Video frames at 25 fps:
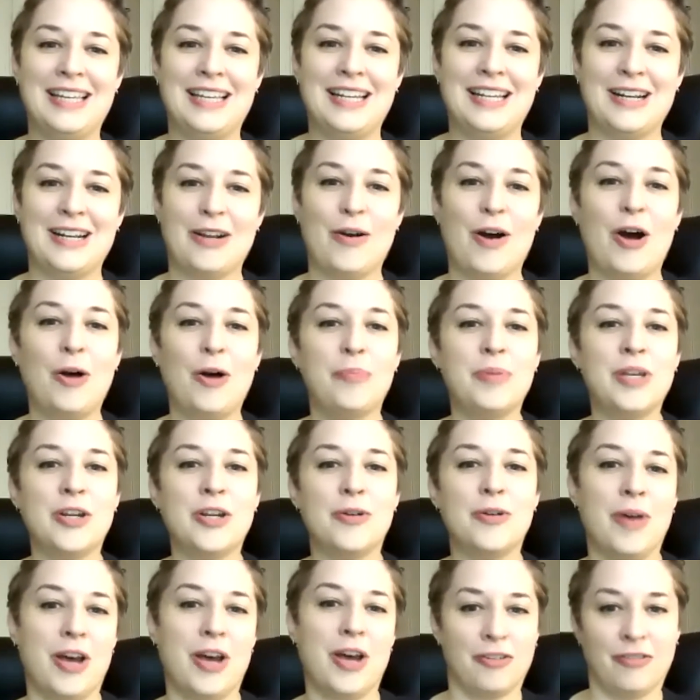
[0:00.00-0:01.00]
Now, I'll be
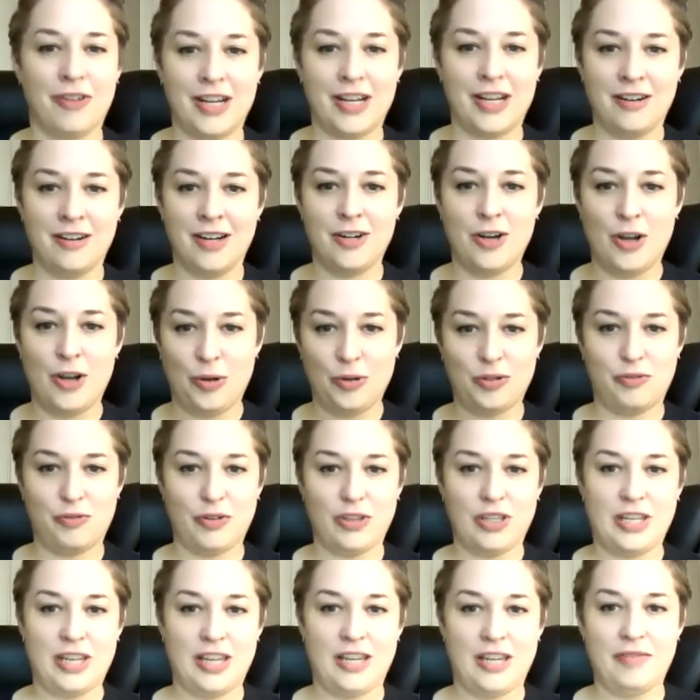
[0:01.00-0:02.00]
your moderator and host for
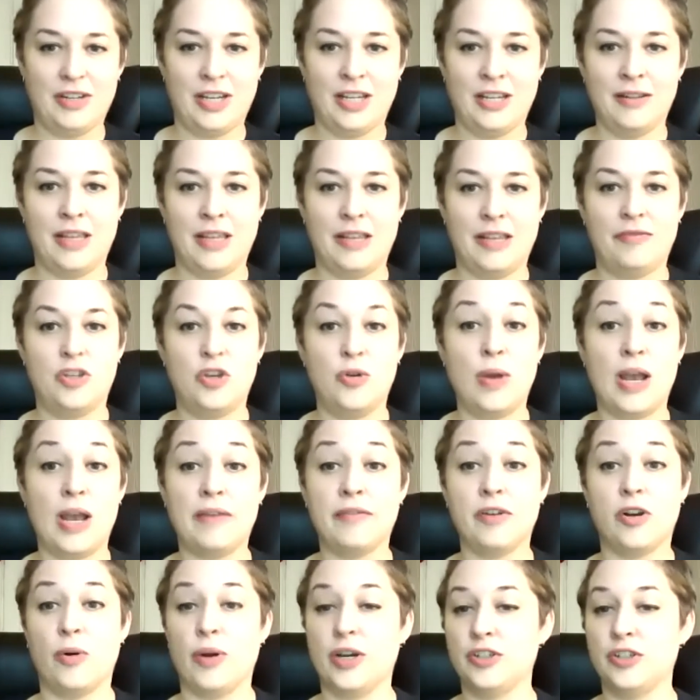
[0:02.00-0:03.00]
the evening. If you have
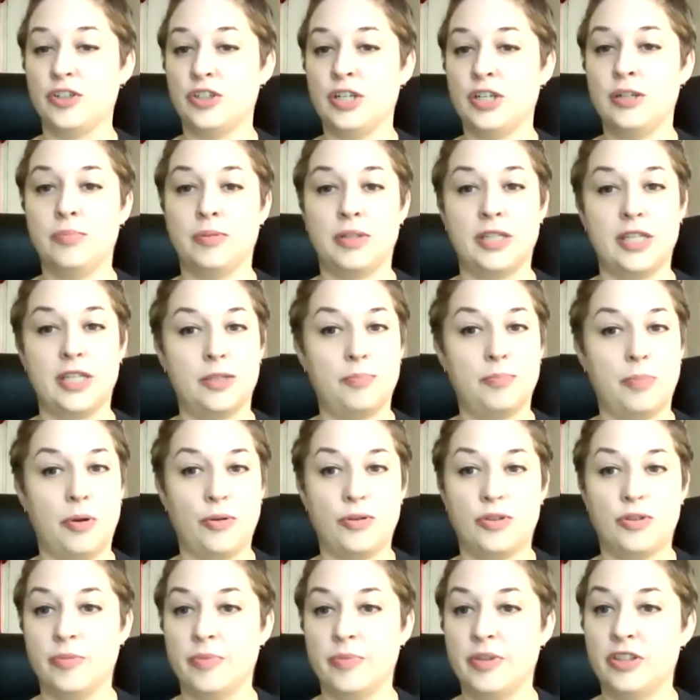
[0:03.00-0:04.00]
a question, please
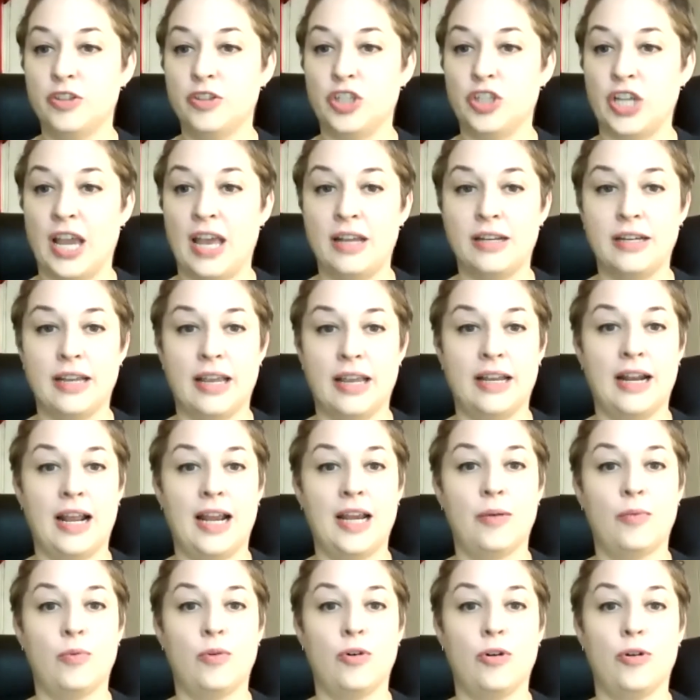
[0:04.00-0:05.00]
post them in the chat, and
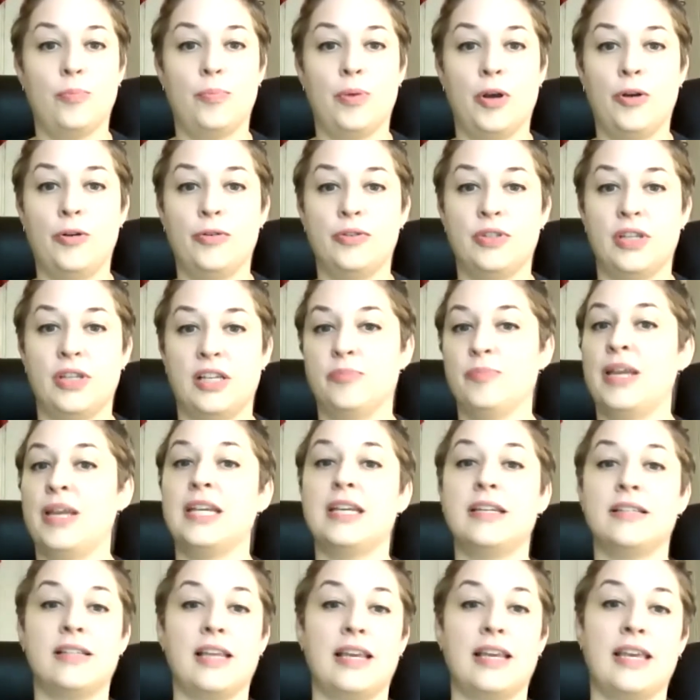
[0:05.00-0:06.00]
I will pose as
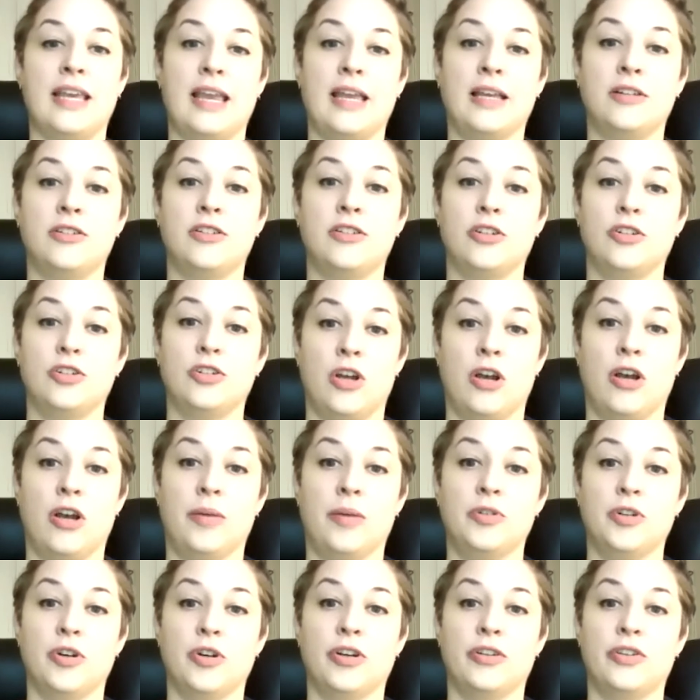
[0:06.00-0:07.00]
many as I can to
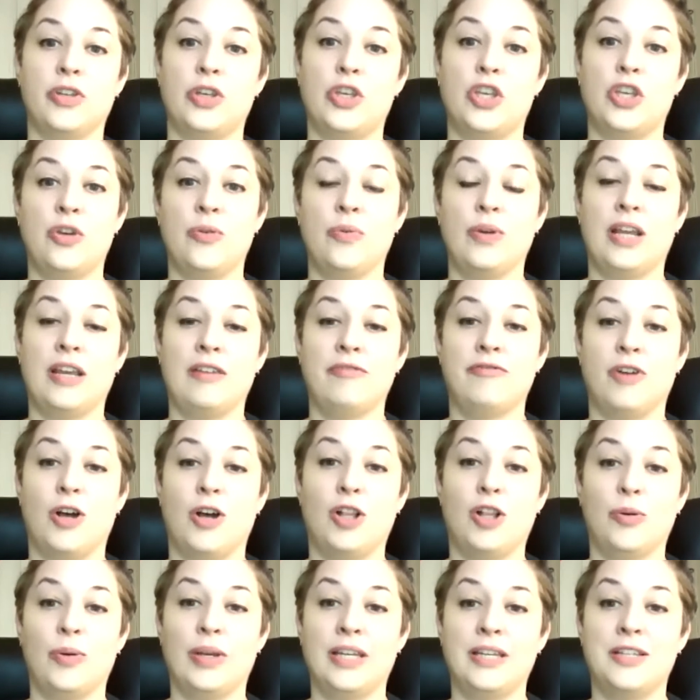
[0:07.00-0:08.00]
Tom during the Q&A
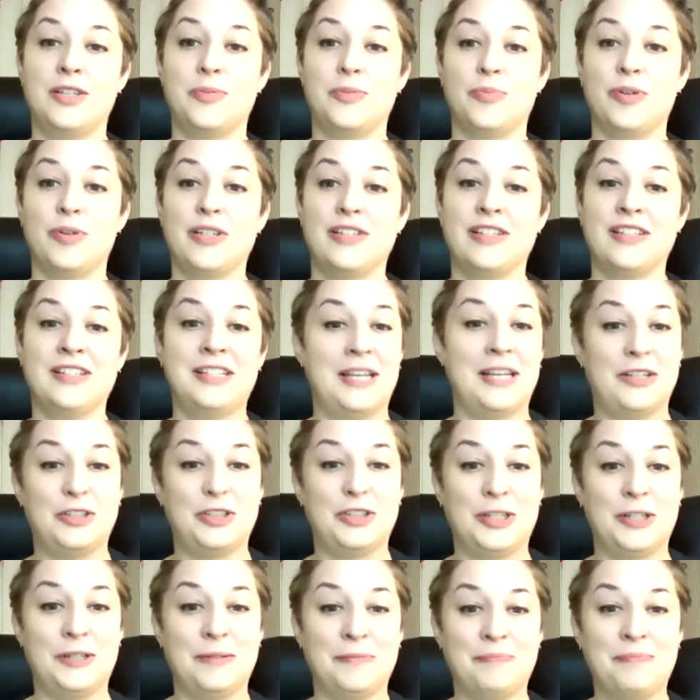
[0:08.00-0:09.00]
following his
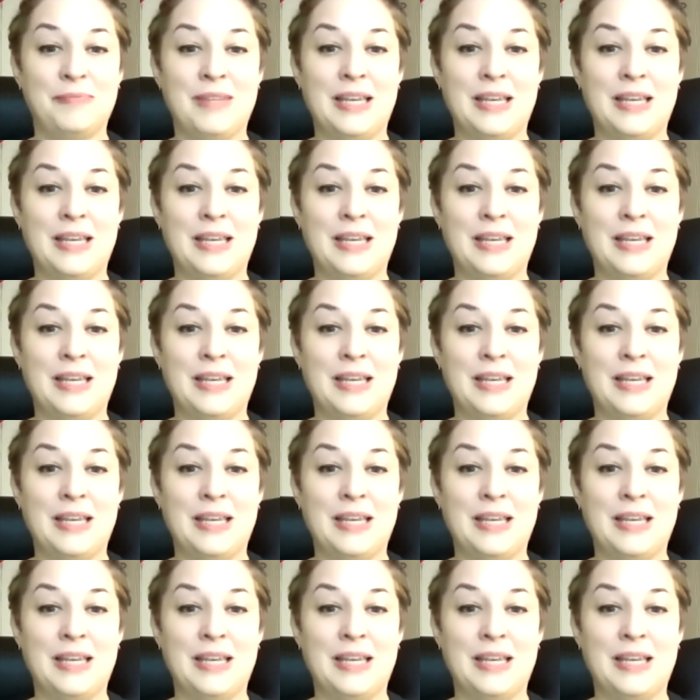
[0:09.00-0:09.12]
presentation.